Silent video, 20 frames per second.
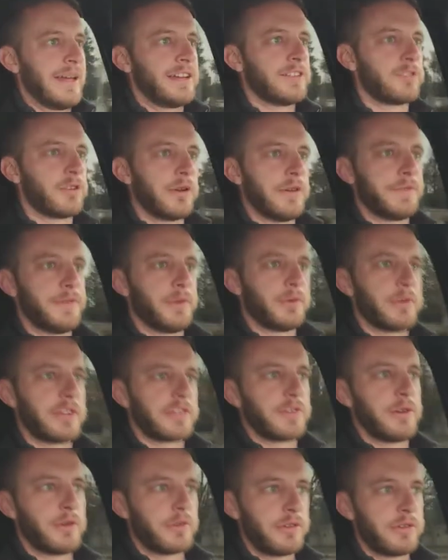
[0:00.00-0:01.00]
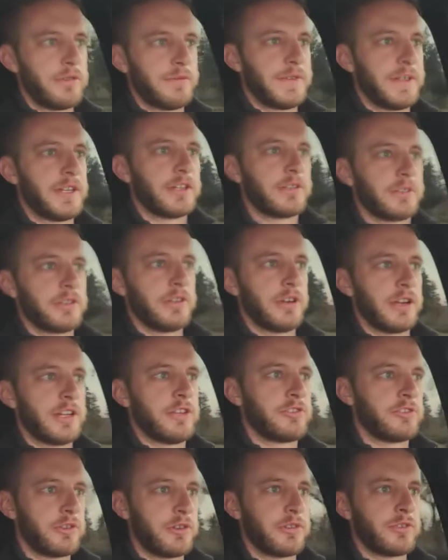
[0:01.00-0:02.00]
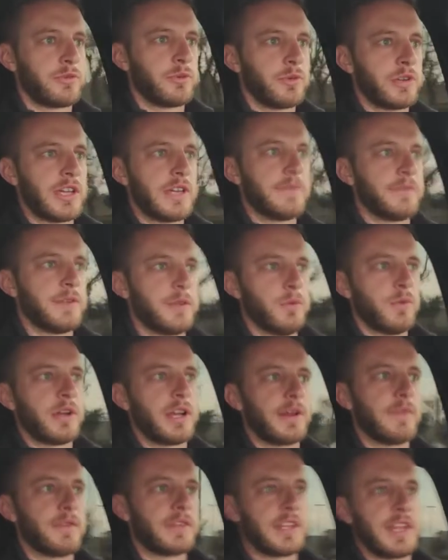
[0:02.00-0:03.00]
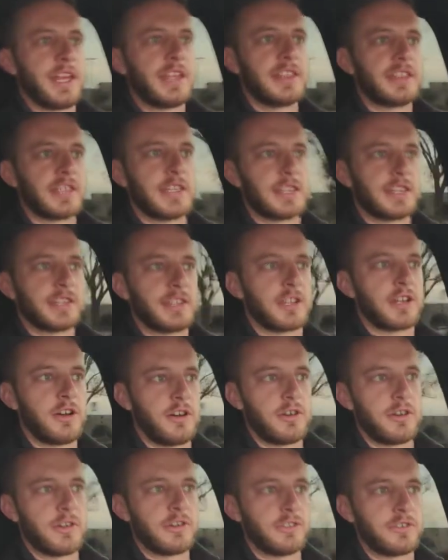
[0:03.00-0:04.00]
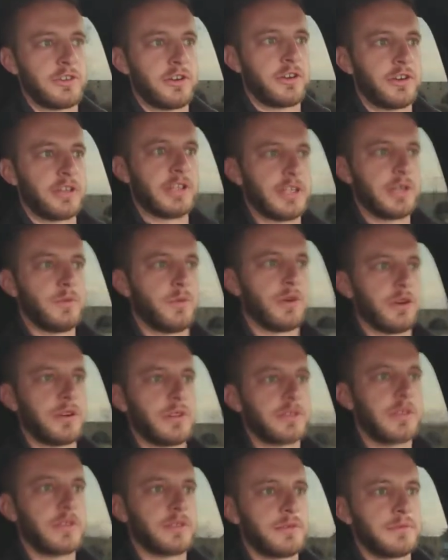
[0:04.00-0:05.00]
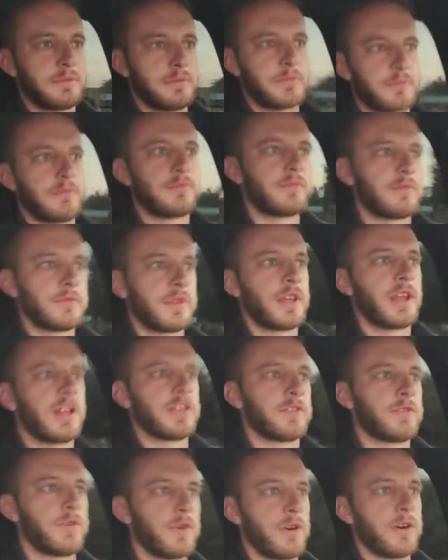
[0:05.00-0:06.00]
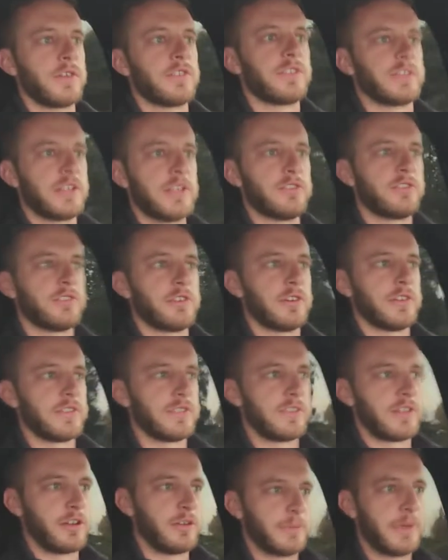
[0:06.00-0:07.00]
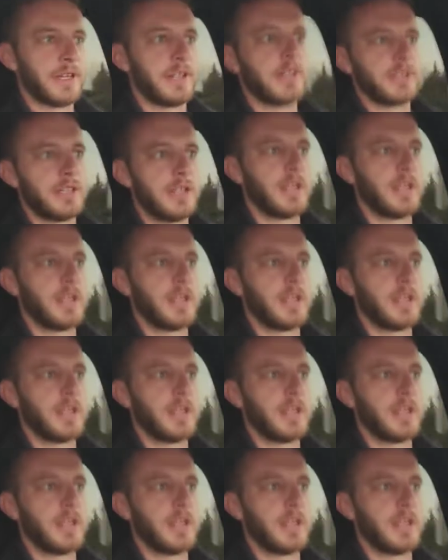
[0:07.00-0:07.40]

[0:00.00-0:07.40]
So if you were to total your vehicle, your insurance will give you whatever they think that the car is currently worth as far as an insurance settlement.